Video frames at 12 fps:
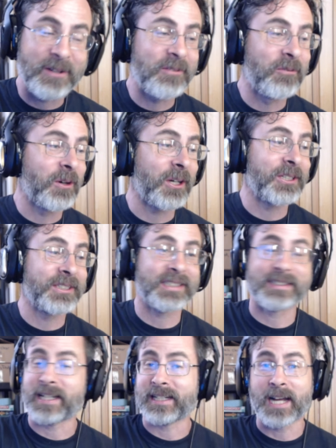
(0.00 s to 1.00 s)
where you're
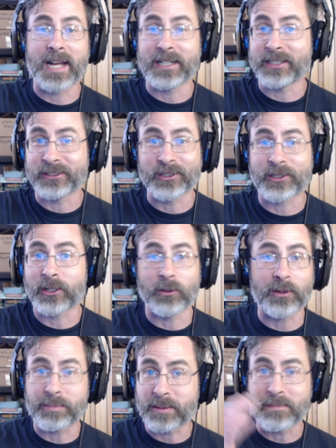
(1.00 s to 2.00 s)
just like, there can
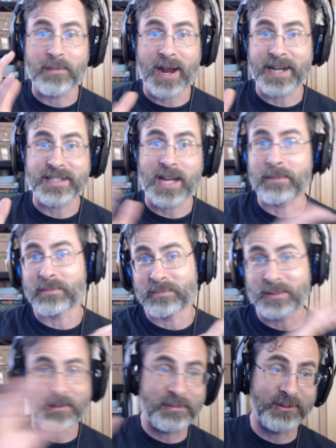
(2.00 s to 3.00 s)
only be my type of
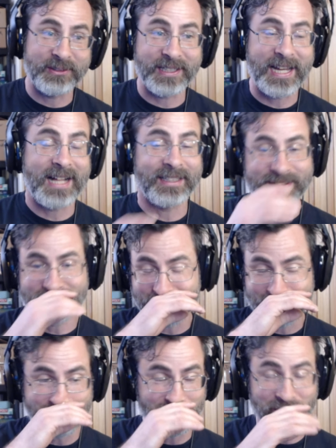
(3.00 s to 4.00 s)
people in the galaxy.